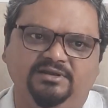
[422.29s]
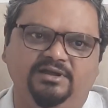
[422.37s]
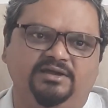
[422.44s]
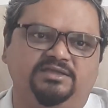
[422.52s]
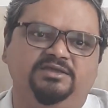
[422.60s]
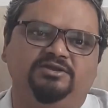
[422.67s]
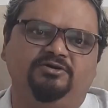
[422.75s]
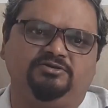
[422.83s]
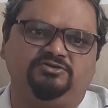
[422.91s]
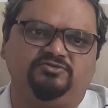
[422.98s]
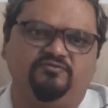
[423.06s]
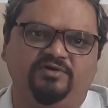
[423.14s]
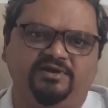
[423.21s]
Lucky
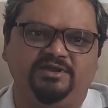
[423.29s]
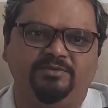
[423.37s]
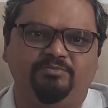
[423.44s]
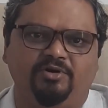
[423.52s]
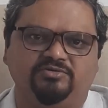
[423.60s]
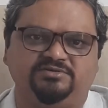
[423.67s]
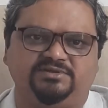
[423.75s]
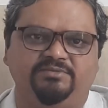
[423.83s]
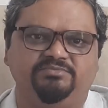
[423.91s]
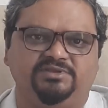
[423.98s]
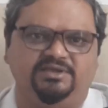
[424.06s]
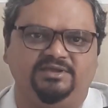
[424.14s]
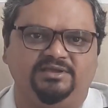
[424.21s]
not to worry about
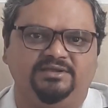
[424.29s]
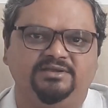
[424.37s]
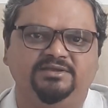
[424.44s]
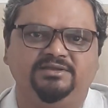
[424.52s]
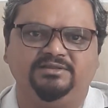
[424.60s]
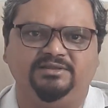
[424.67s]
something